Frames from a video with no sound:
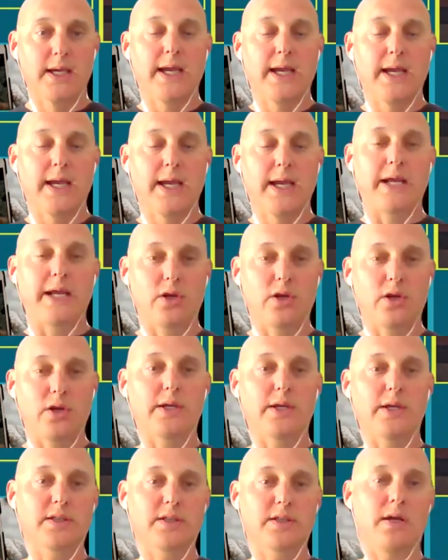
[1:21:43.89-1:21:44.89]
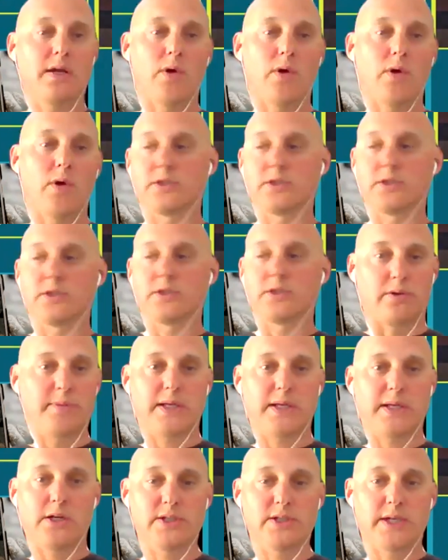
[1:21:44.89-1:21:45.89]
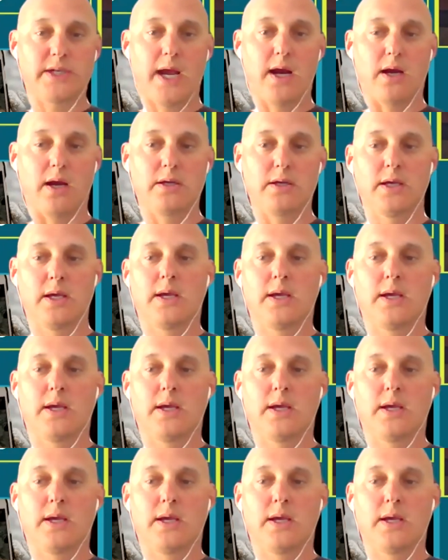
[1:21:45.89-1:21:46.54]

and you don't necessarily want to, because I told them they're scared.